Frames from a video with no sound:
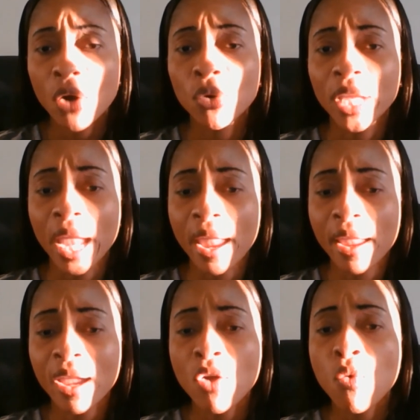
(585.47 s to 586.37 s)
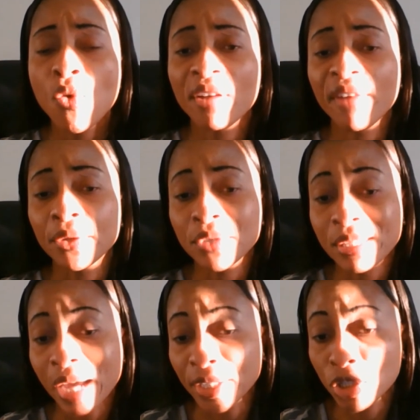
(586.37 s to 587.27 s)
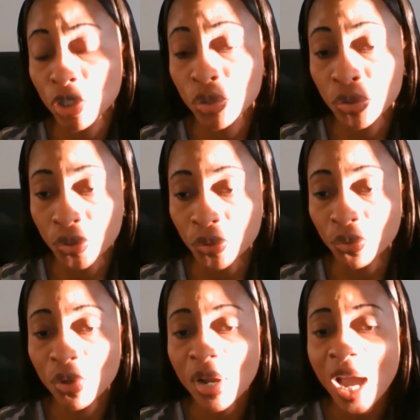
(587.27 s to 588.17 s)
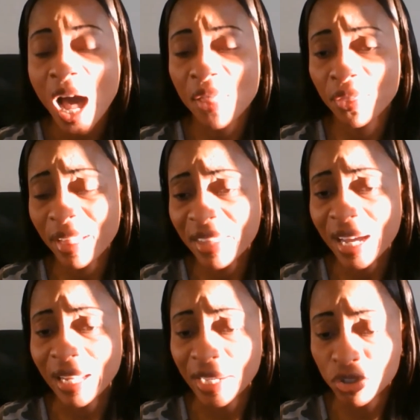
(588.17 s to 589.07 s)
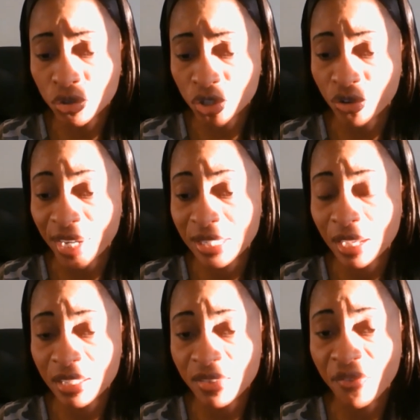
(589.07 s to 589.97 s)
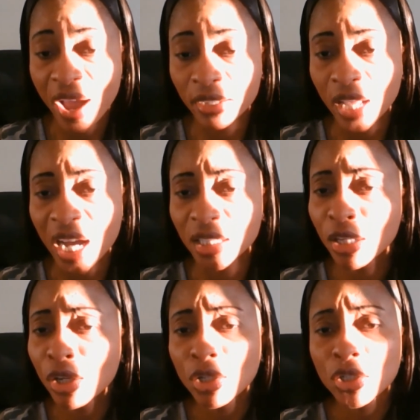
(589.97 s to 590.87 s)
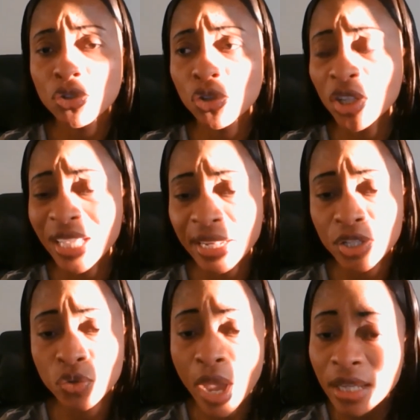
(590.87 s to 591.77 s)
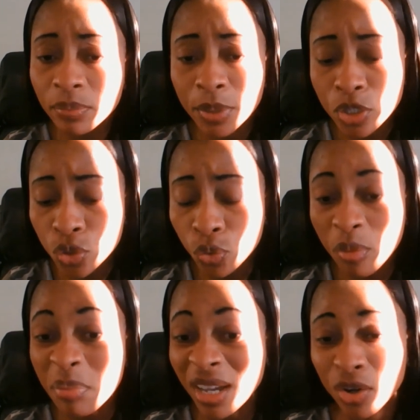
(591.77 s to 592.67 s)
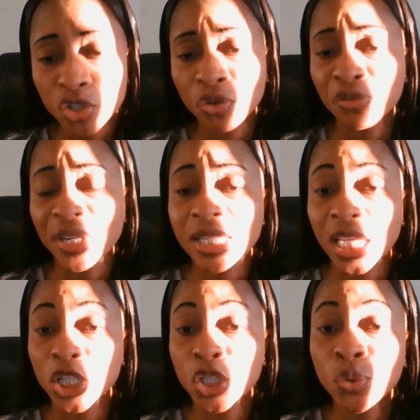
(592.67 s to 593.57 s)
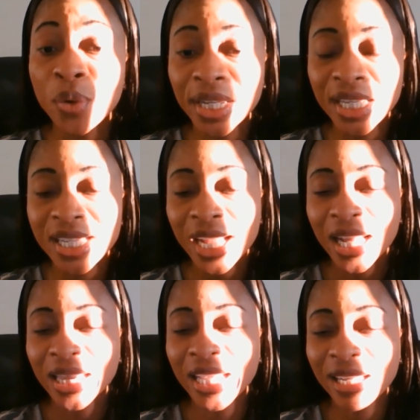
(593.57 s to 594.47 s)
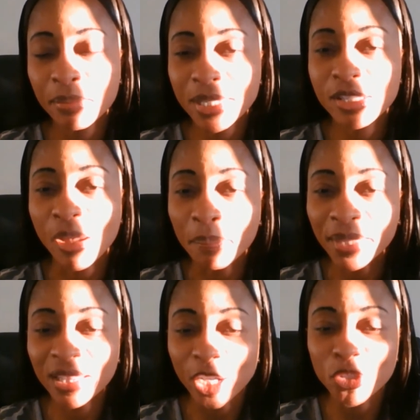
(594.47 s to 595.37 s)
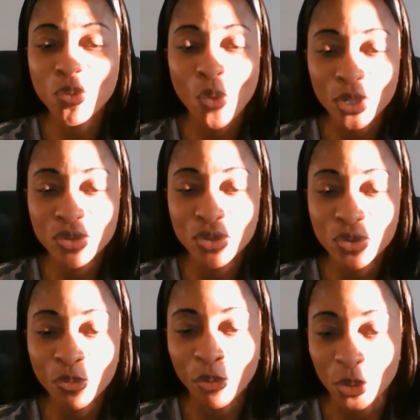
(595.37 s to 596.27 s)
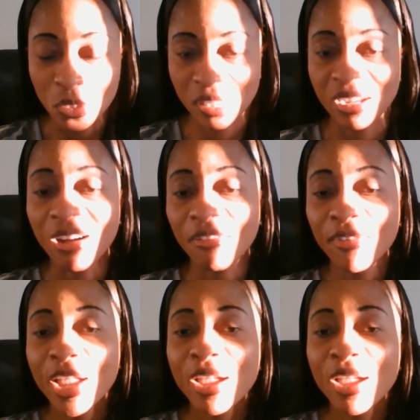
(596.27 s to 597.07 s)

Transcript: okay? Whatever you decide to do. Another thing I like to stress is the fact that do not get into NP school because your friends are doing it. Let it be something that you want to do for yourself.